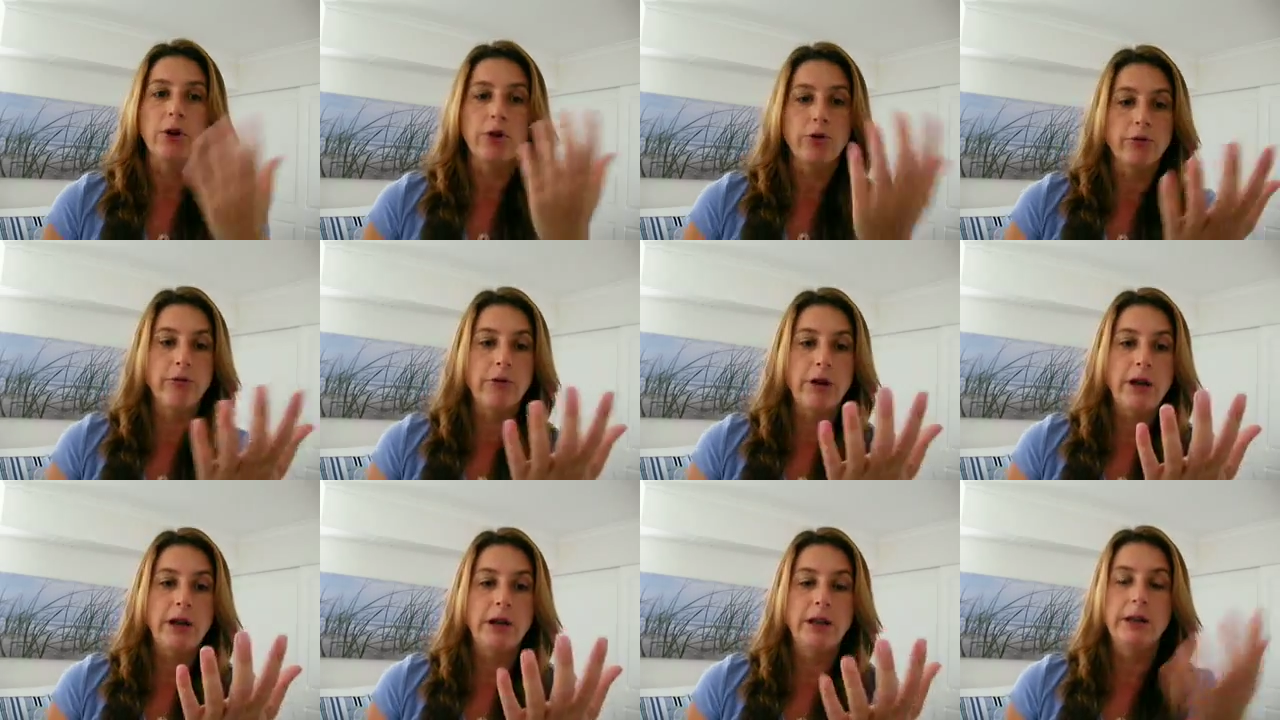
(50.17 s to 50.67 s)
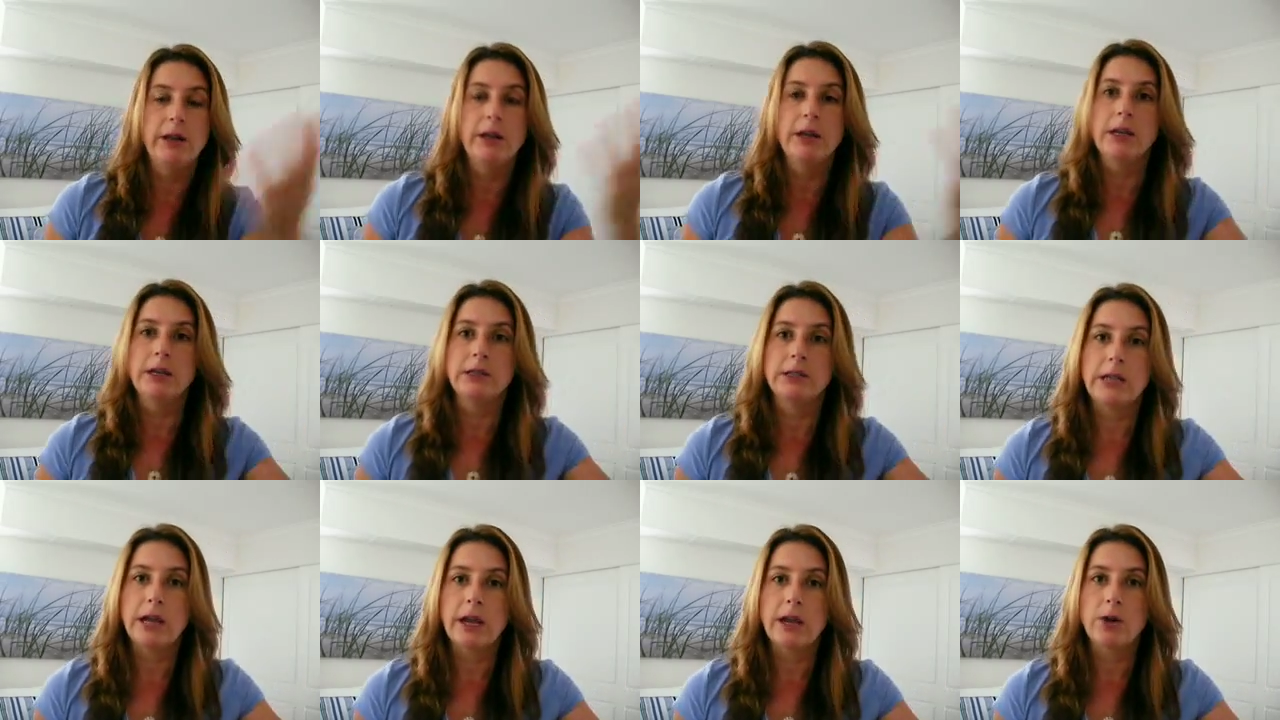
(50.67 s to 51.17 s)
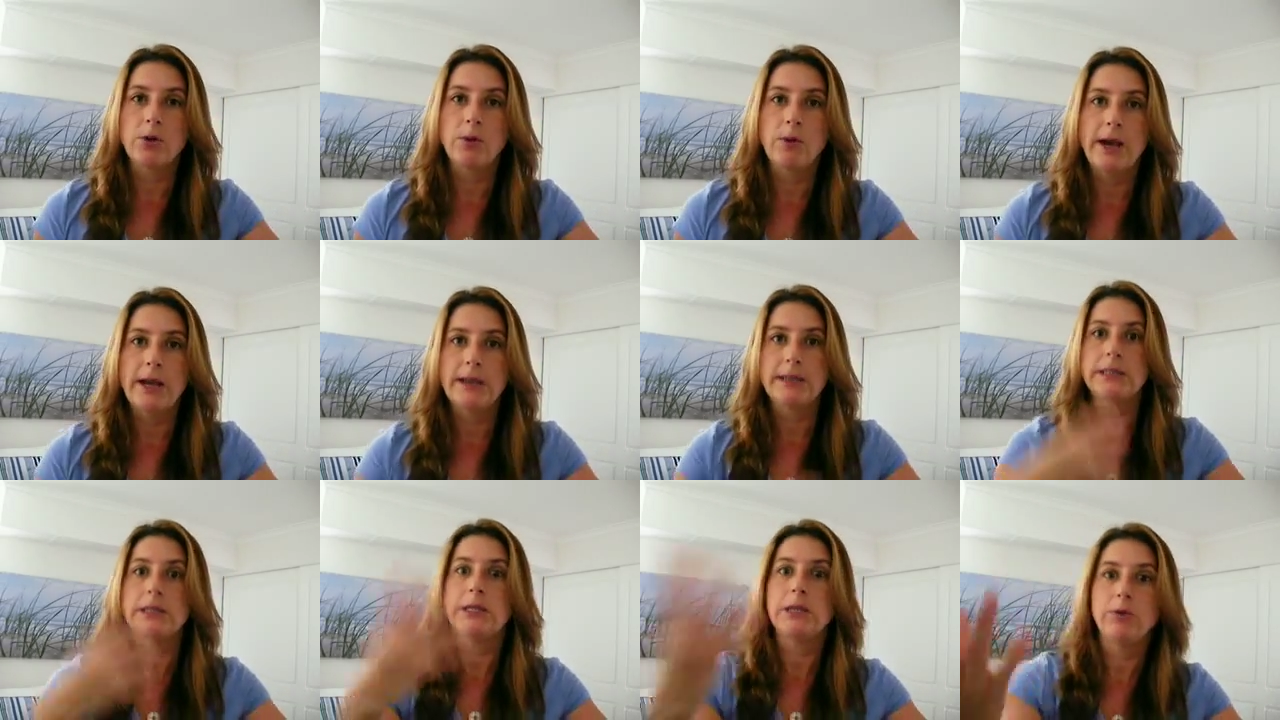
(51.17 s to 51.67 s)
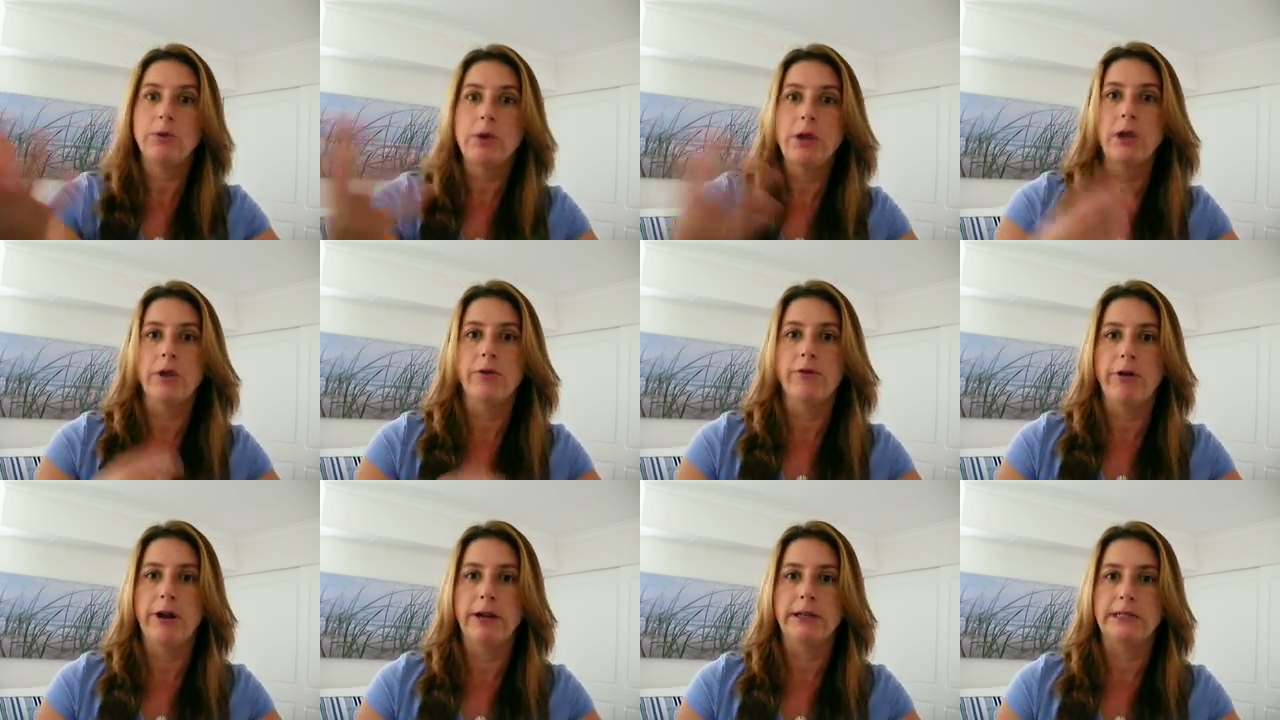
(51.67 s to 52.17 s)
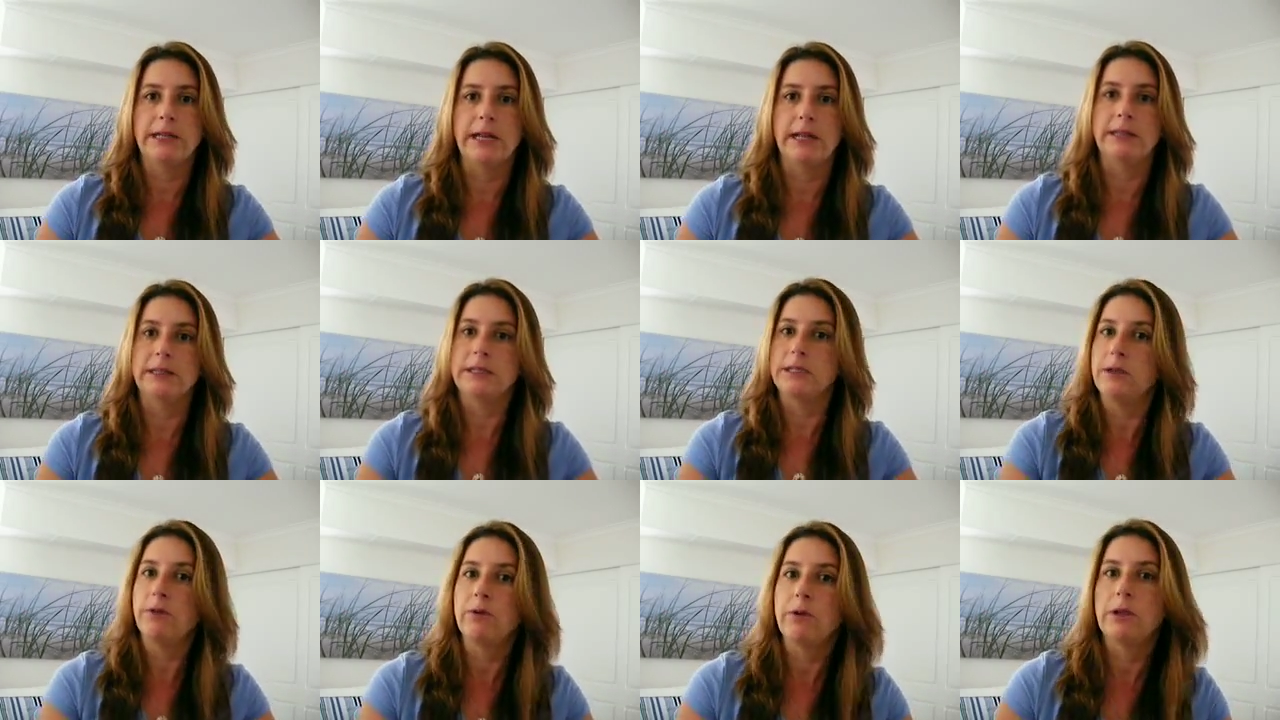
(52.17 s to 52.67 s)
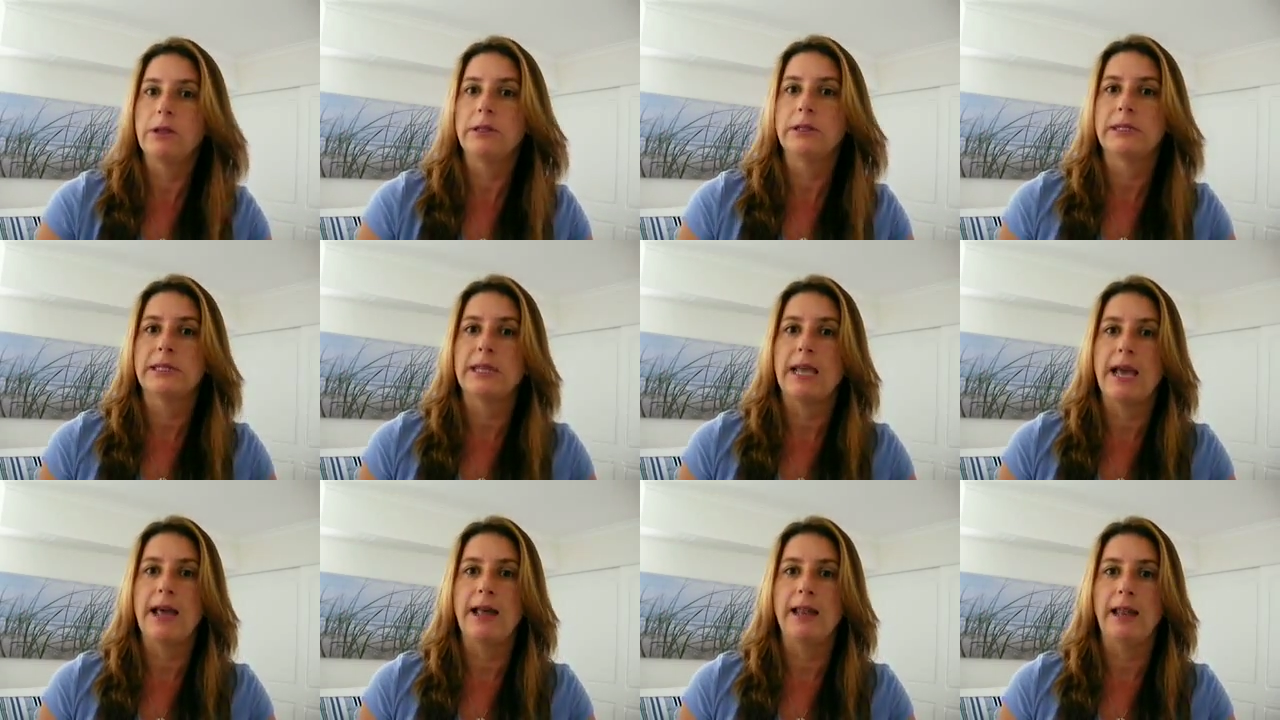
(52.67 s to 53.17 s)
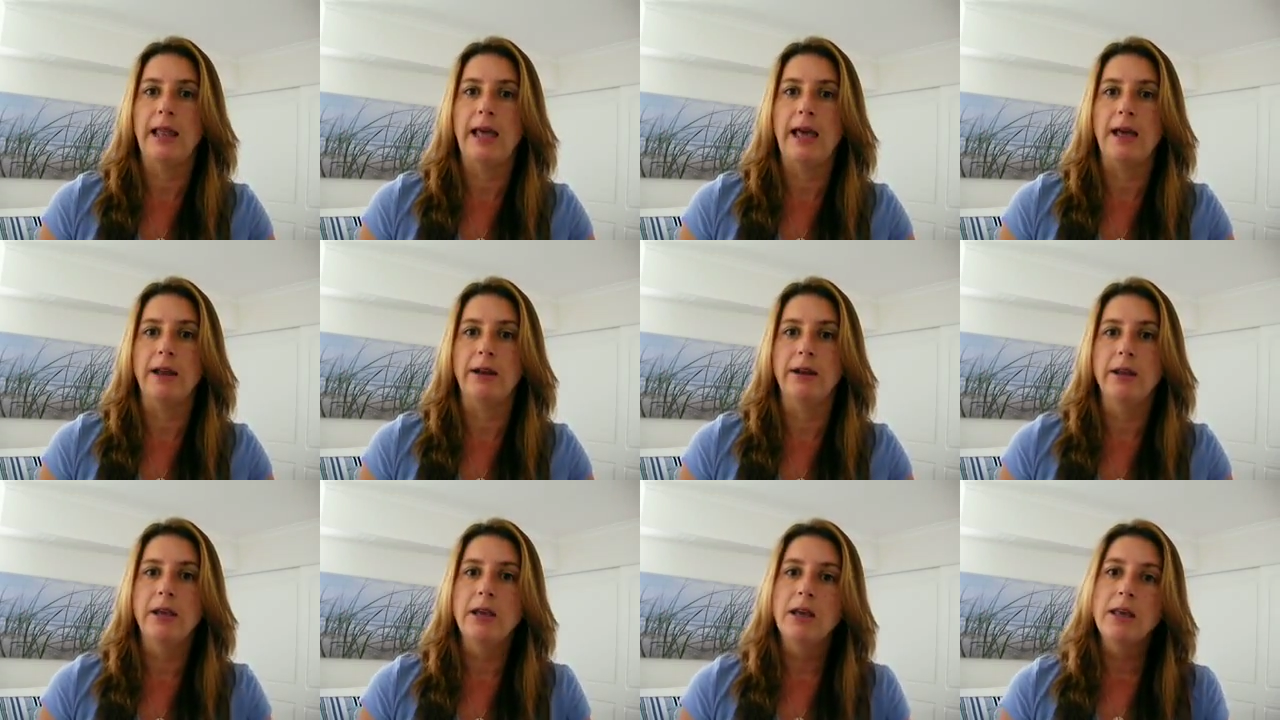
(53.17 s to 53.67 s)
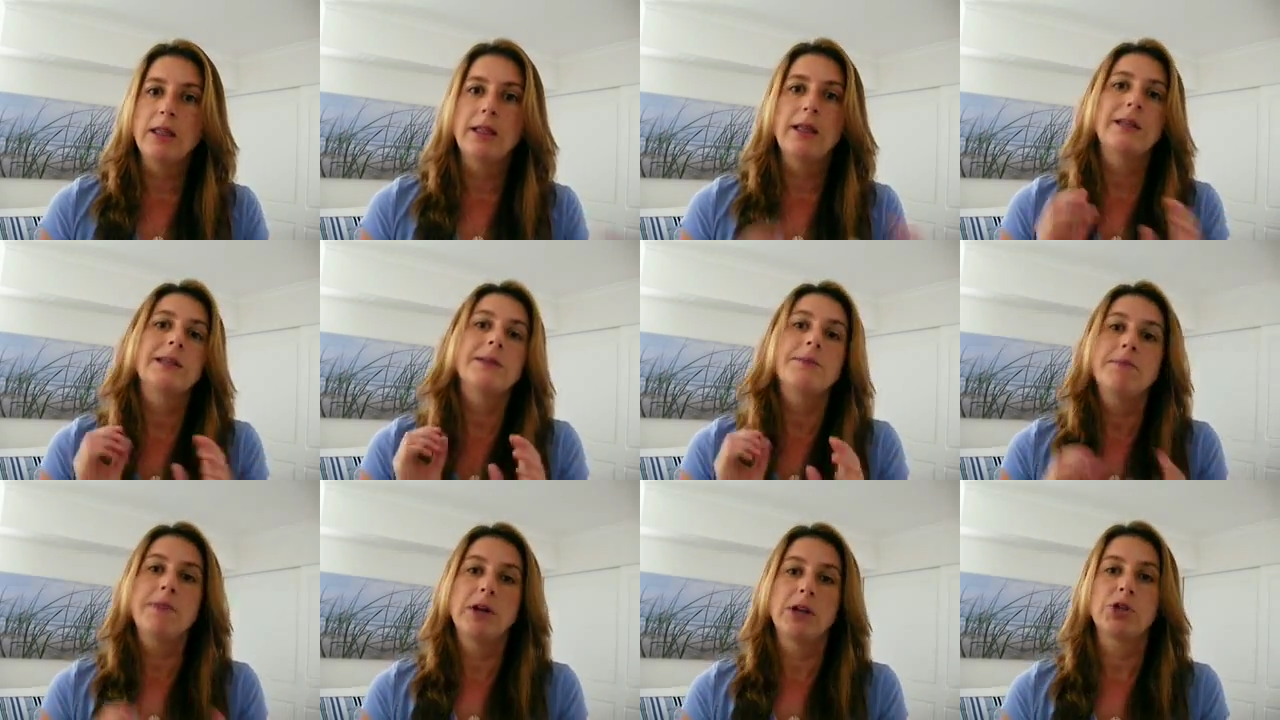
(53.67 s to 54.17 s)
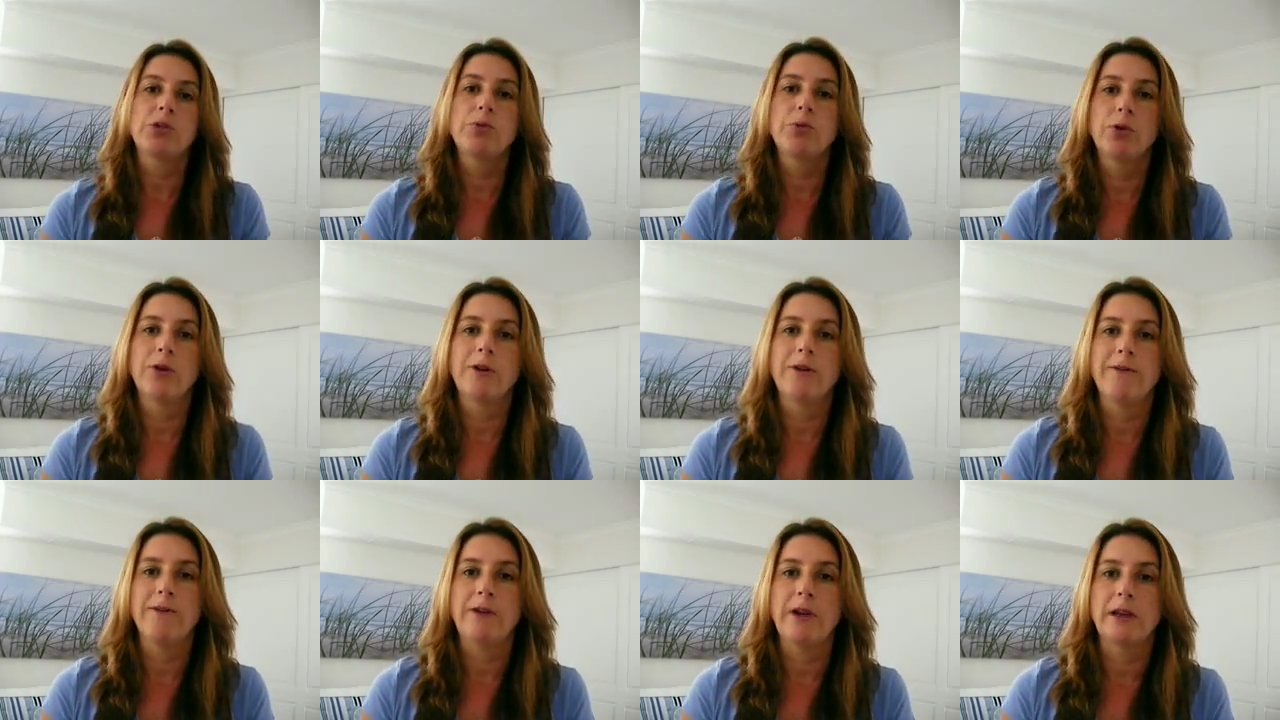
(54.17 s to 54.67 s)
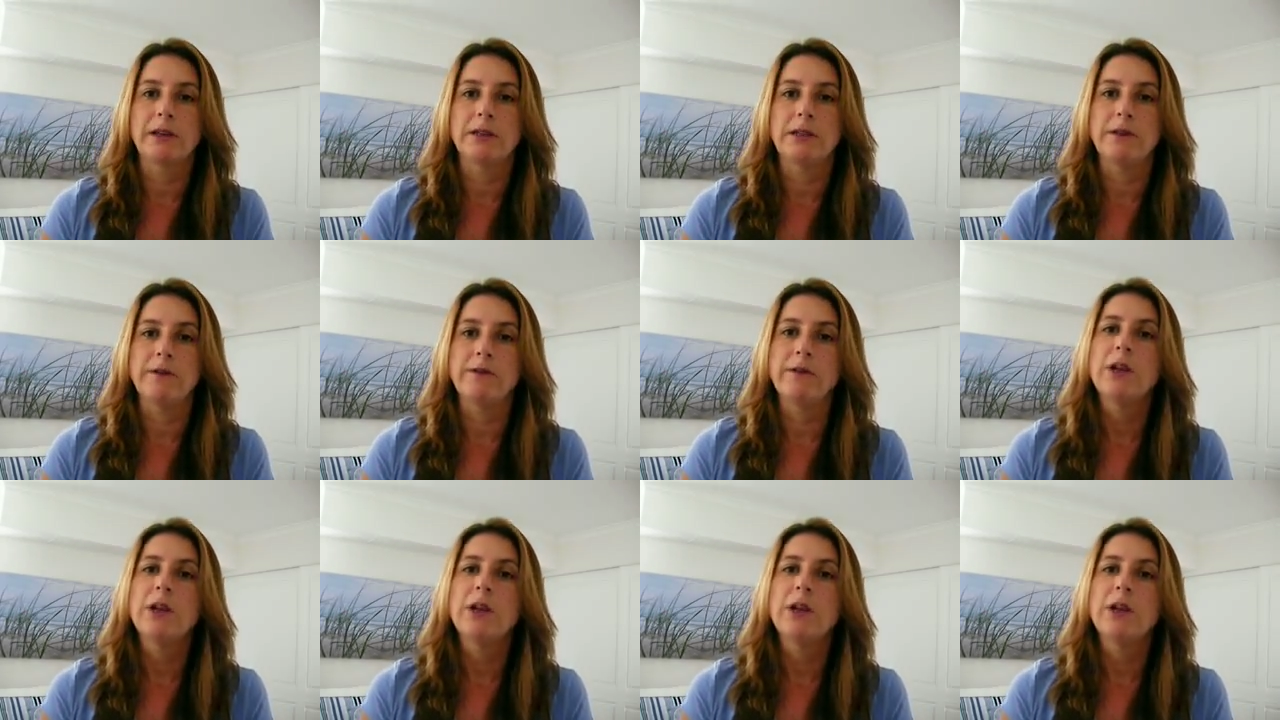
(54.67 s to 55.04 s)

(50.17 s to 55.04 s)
Read it, take it away, see what you can write down, see what you can say out loud. That's much more effective.